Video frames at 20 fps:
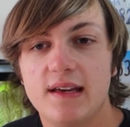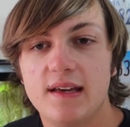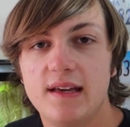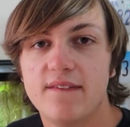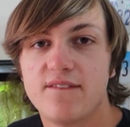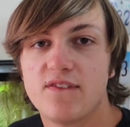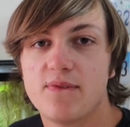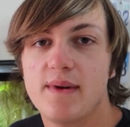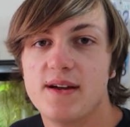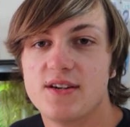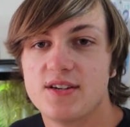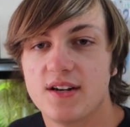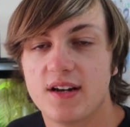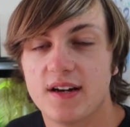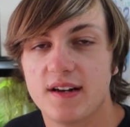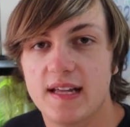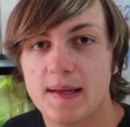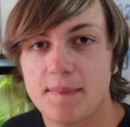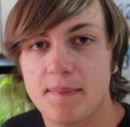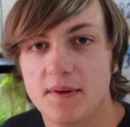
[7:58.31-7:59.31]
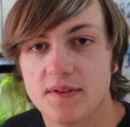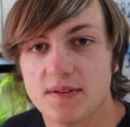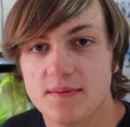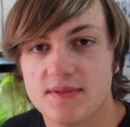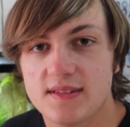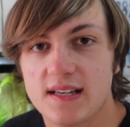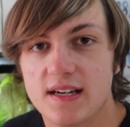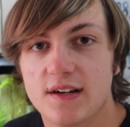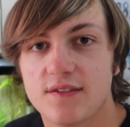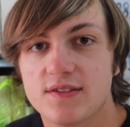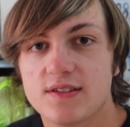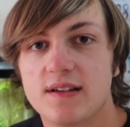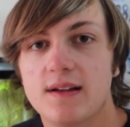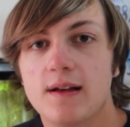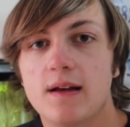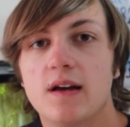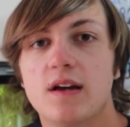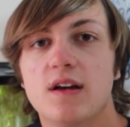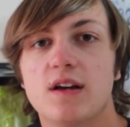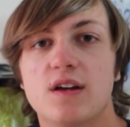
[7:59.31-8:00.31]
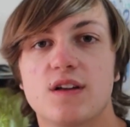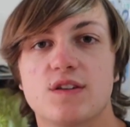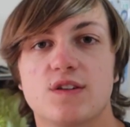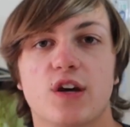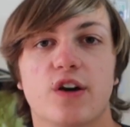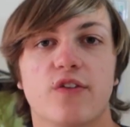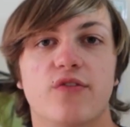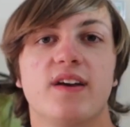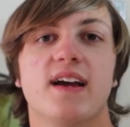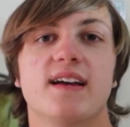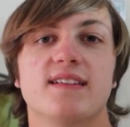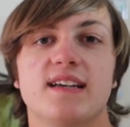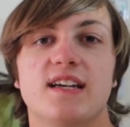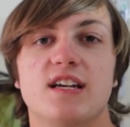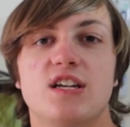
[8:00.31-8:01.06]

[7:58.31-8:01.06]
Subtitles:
information on hippos themselves. So if you guys